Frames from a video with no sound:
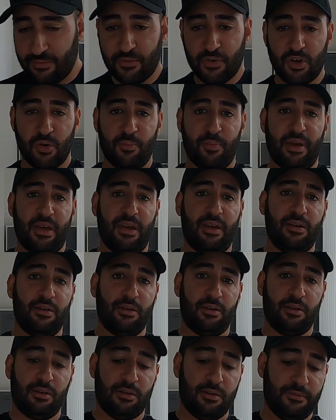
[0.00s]
I've got a pair
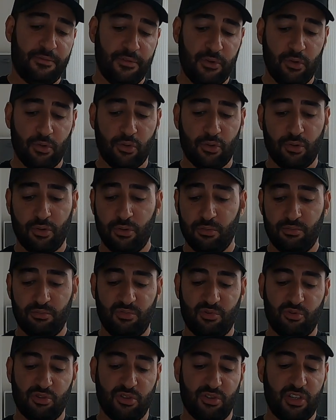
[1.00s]
of your
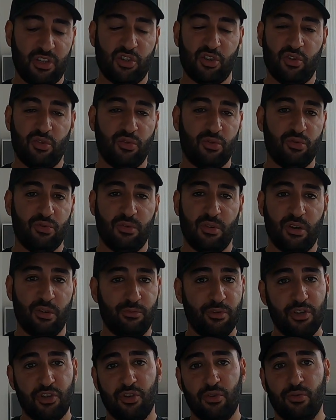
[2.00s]
traditional
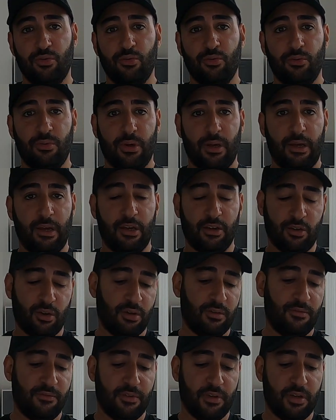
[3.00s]
original uh,
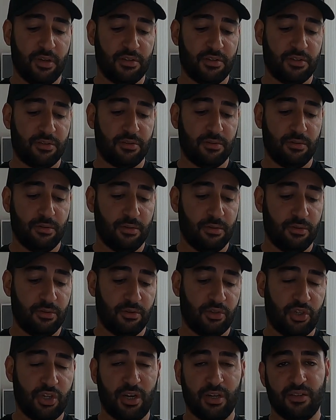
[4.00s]
Converse
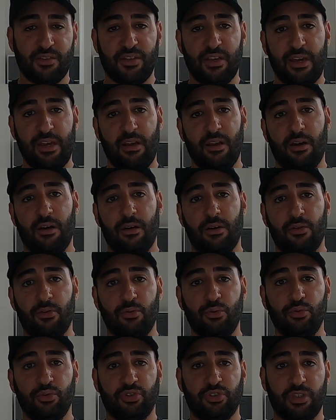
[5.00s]
Chuck Taylor
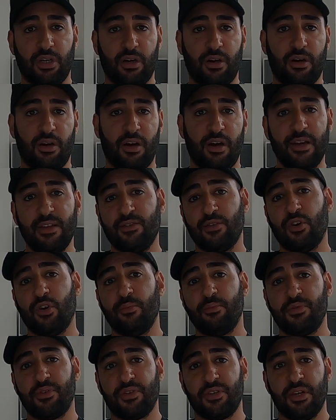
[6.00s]
All-Star High
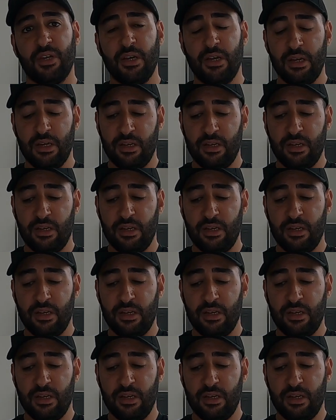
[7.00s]
Tops.